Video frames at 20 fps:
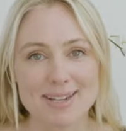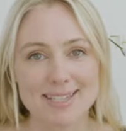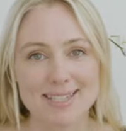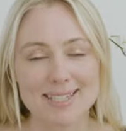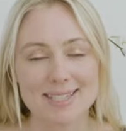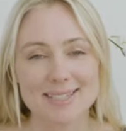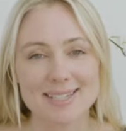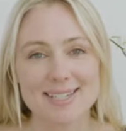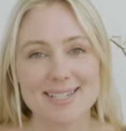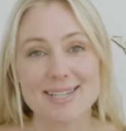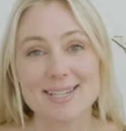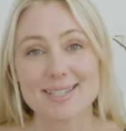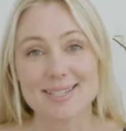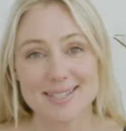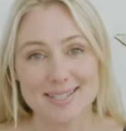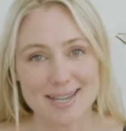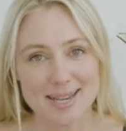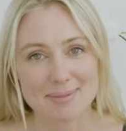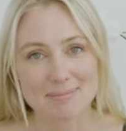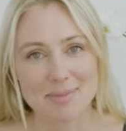money
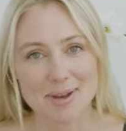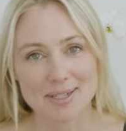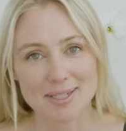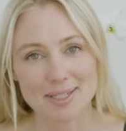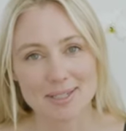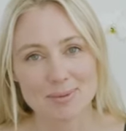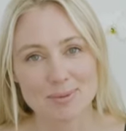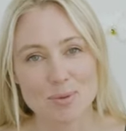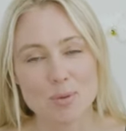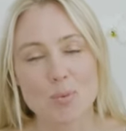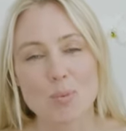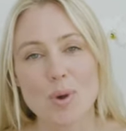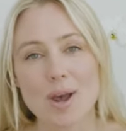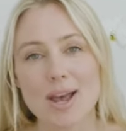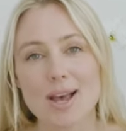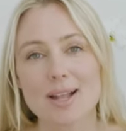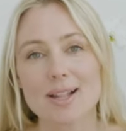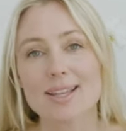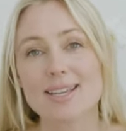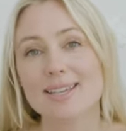is dead money?
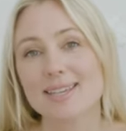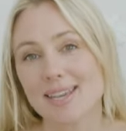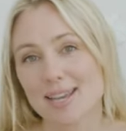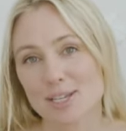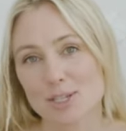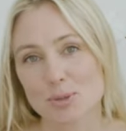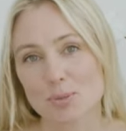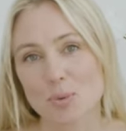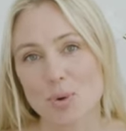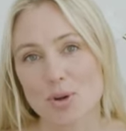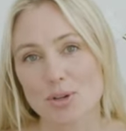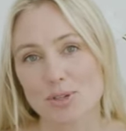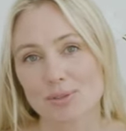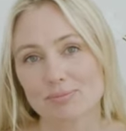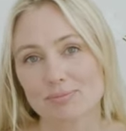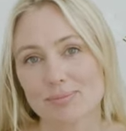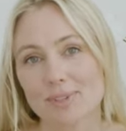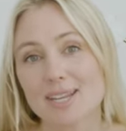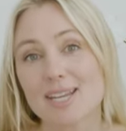Well, guess what?